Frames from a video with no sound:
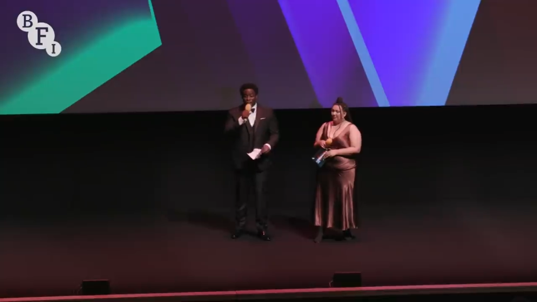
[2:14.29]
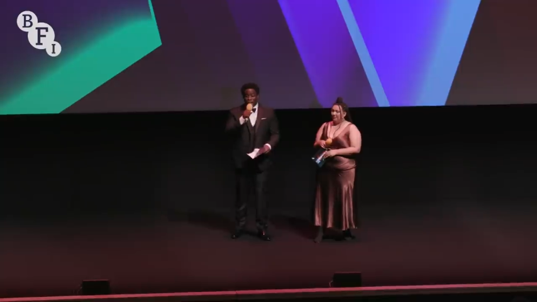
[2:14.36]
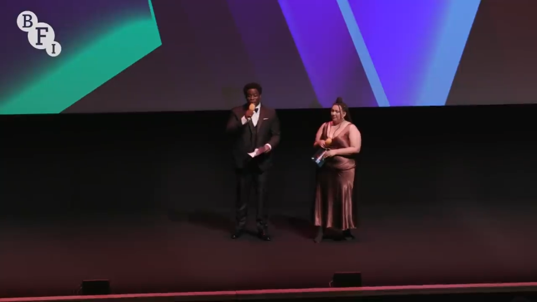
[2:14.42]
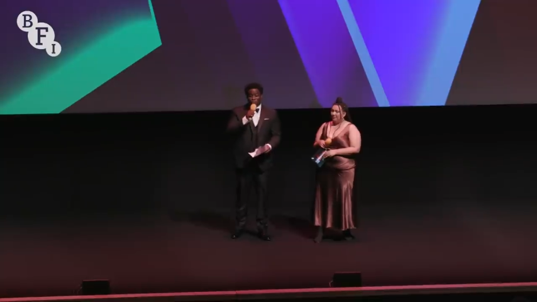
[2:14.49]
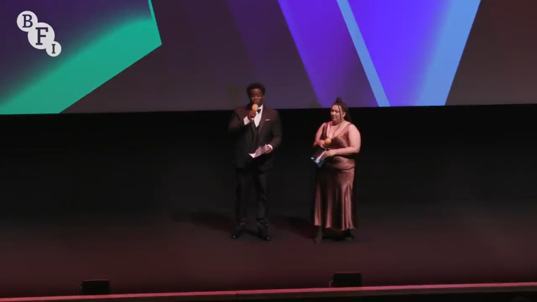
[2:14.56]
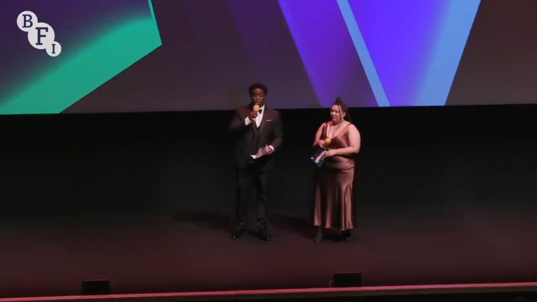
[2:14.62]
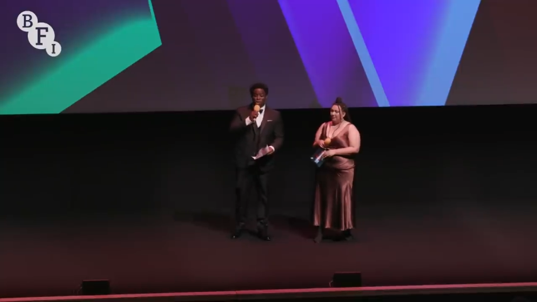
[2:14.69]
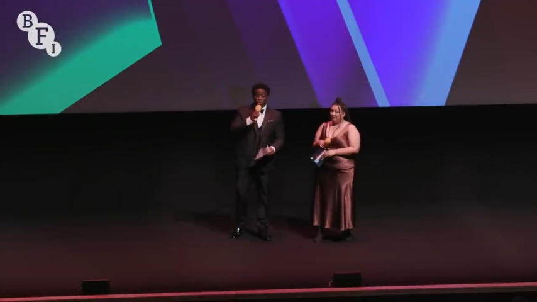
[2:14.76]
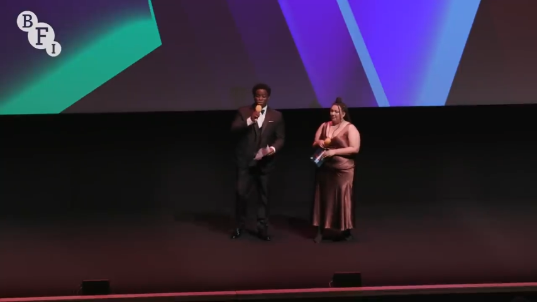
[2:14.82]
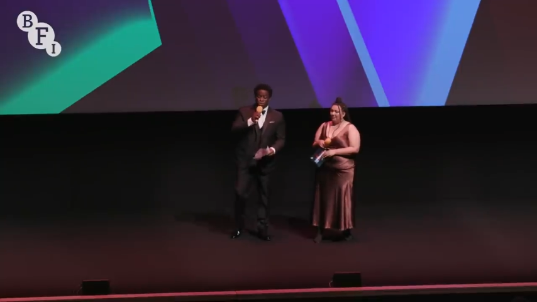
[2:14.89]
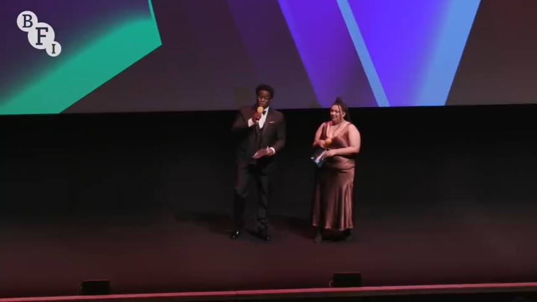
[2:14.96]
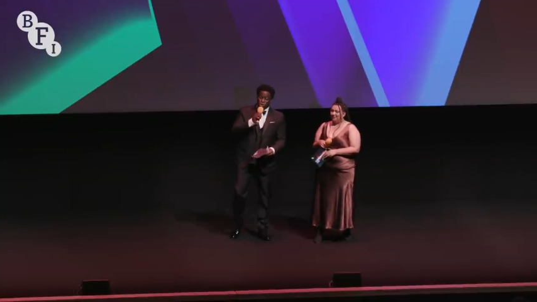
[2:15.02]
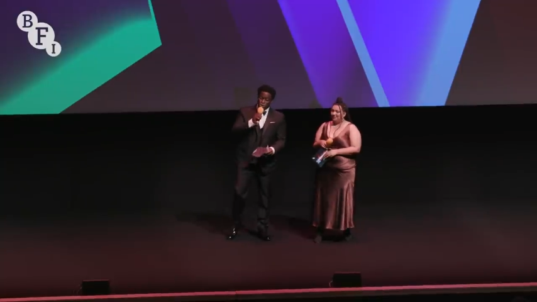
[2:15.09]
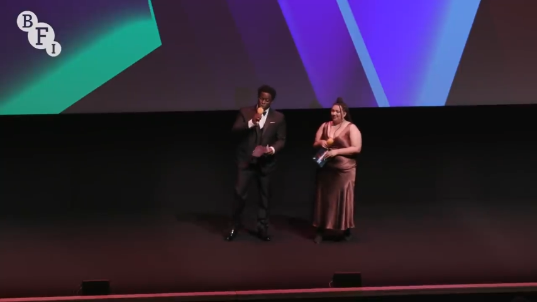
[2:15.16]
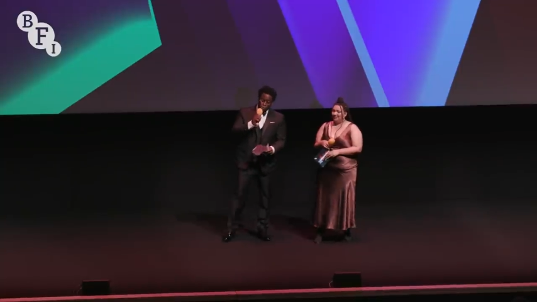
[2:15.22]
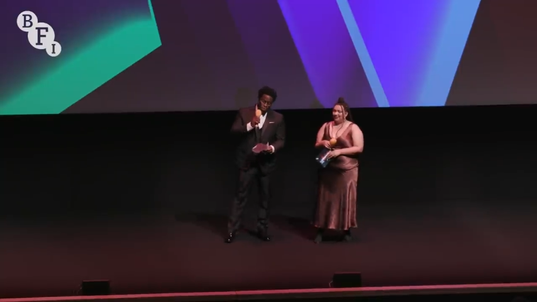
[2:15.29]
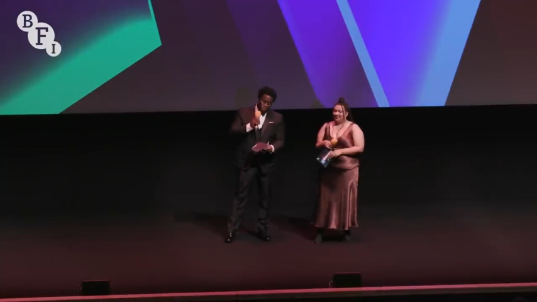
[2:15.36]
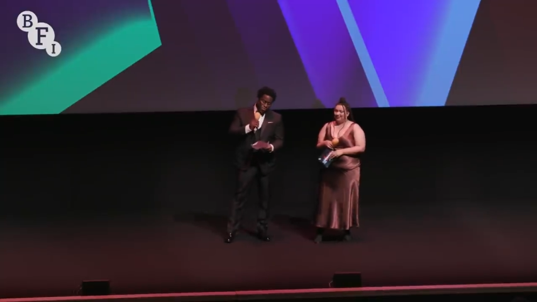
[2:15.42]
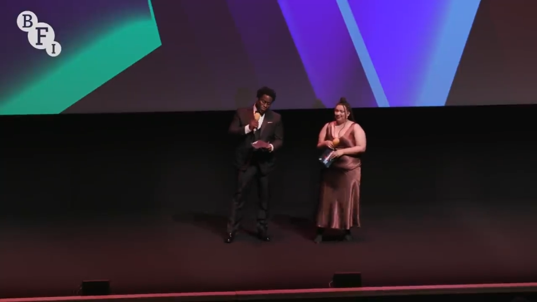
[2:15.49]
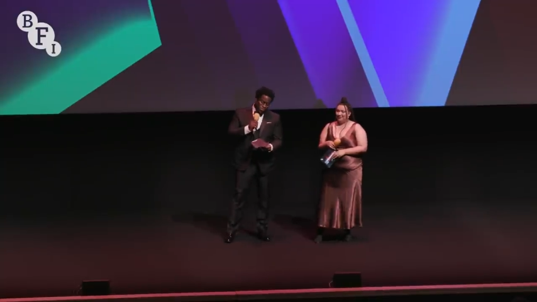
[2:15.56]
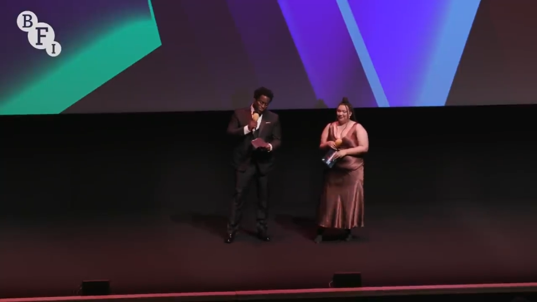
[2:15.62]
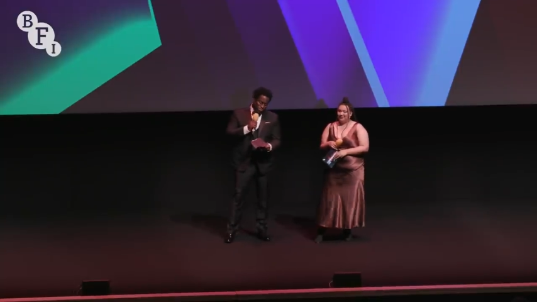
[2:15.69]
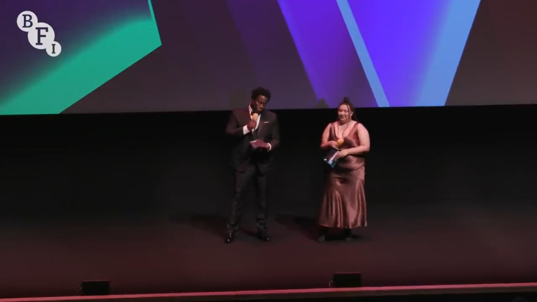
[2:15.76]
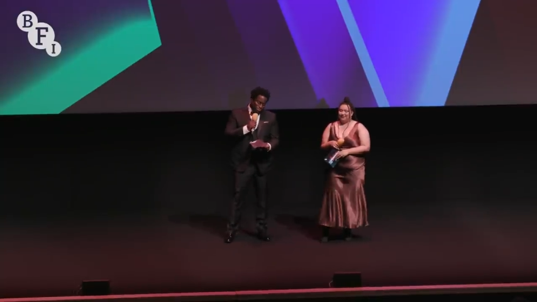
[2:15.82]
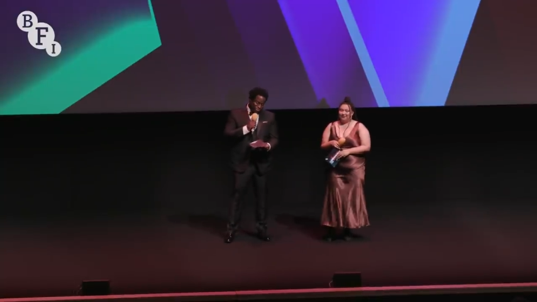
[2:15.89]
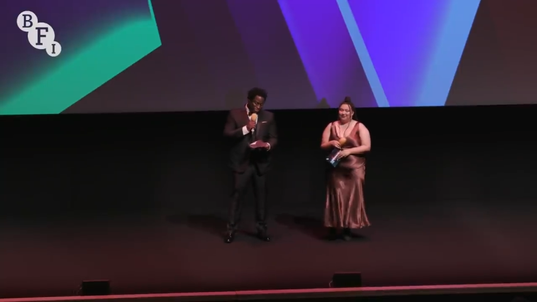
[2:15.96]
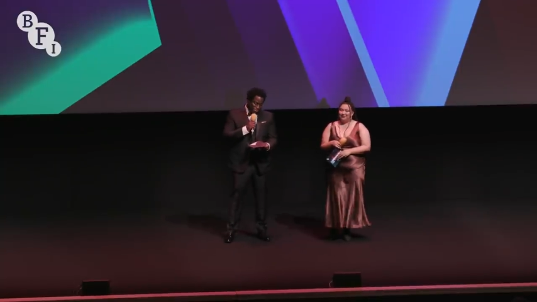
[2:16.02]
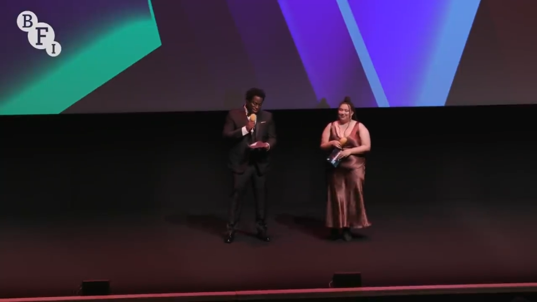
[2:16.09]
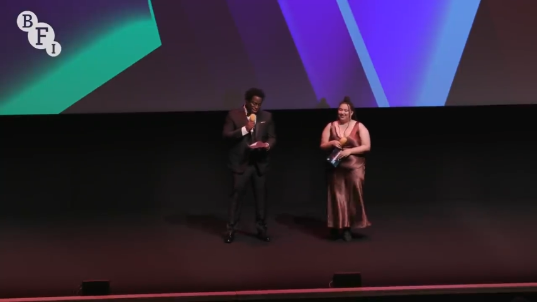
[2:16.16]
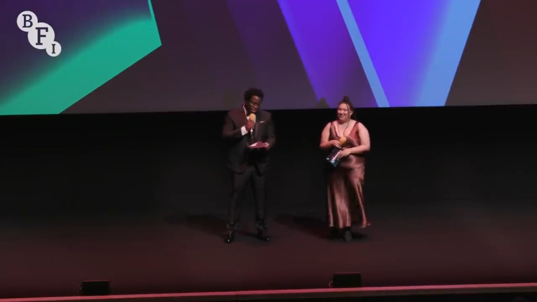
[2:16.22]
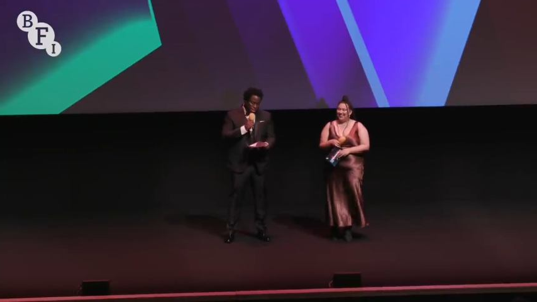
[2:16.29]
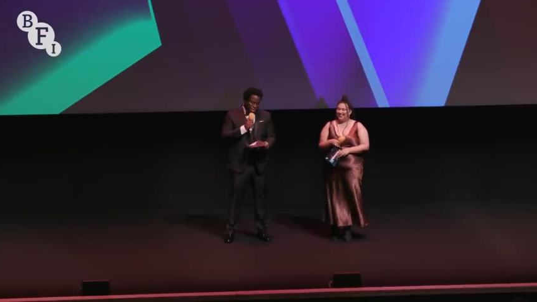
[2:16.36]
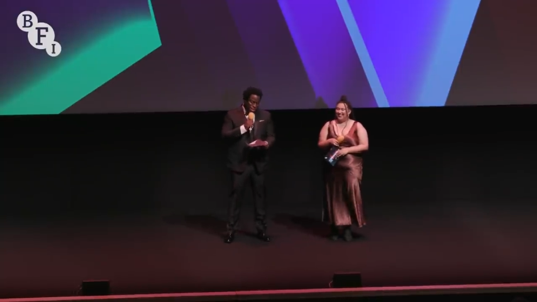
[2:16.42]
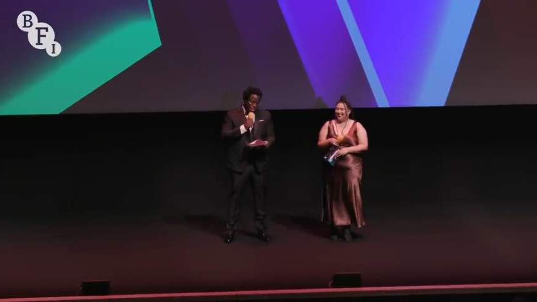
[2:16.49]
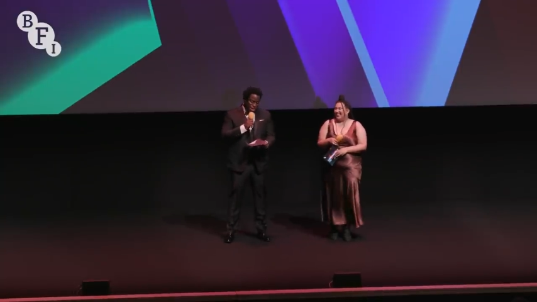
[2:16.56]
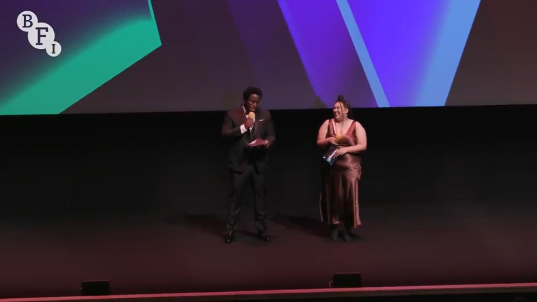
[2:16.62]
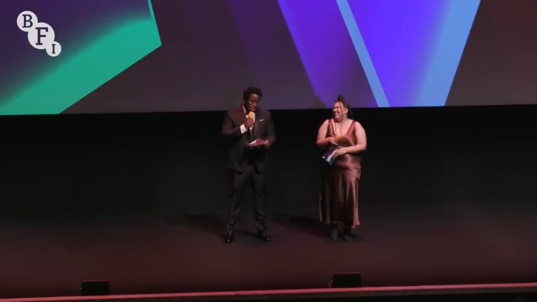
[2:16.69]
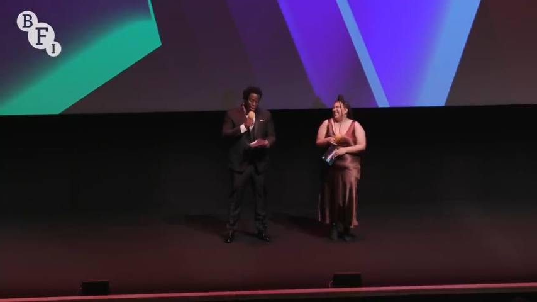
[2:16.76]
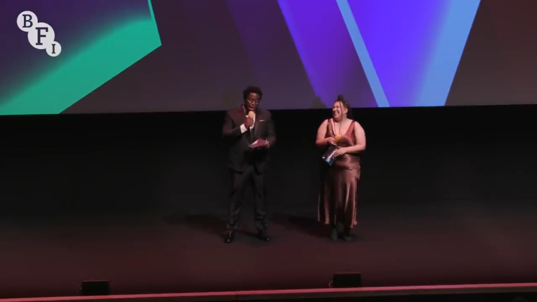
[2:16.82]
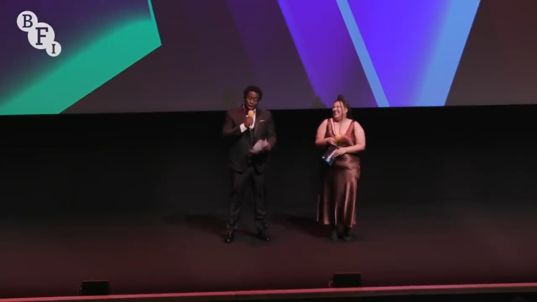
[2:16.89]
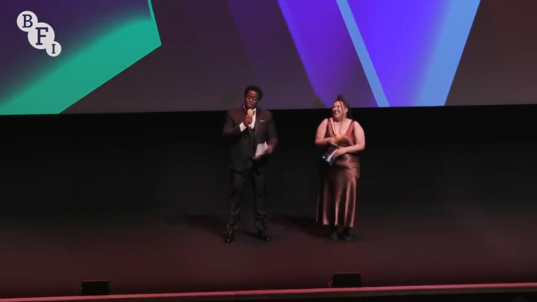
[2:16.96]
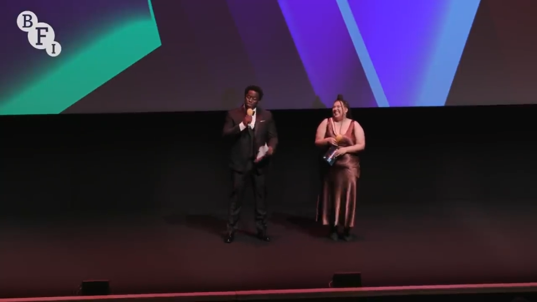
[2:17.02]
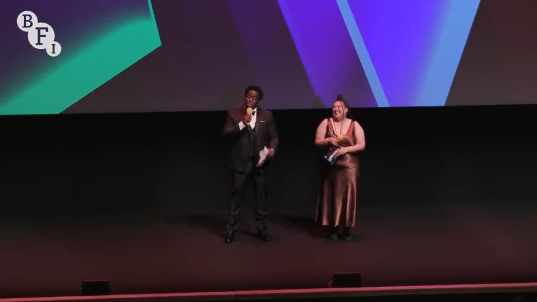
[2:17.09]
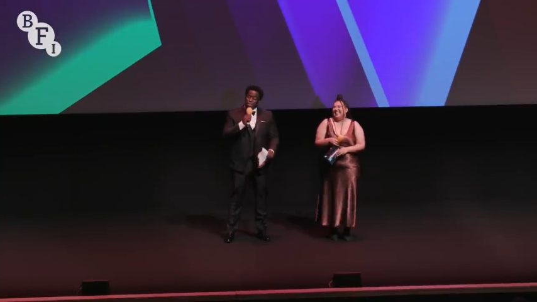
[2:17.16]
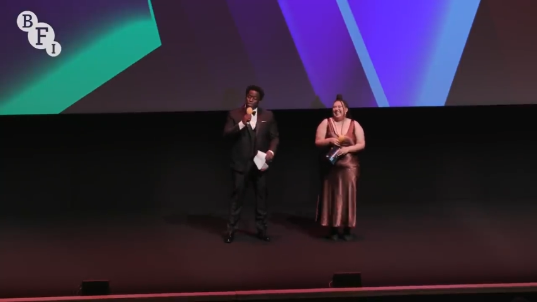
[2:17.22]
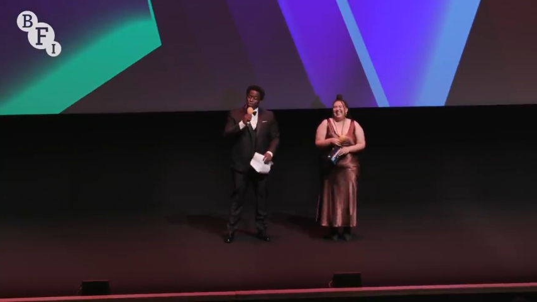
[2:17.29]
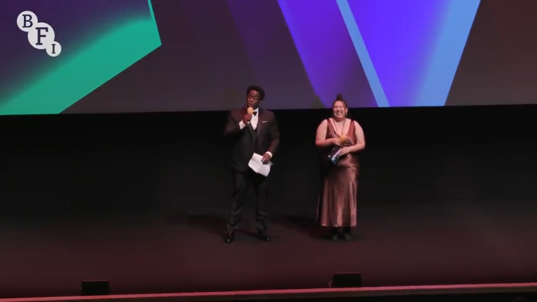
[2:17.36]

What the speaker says: (no speaker visible)